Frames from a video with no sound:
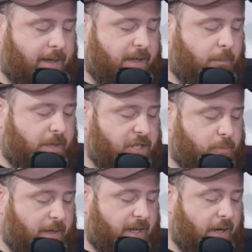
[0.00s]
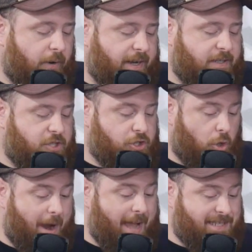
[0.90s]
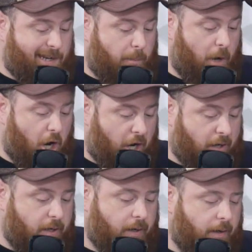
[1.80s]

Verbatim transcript: impeachment hearings Jurassic Park,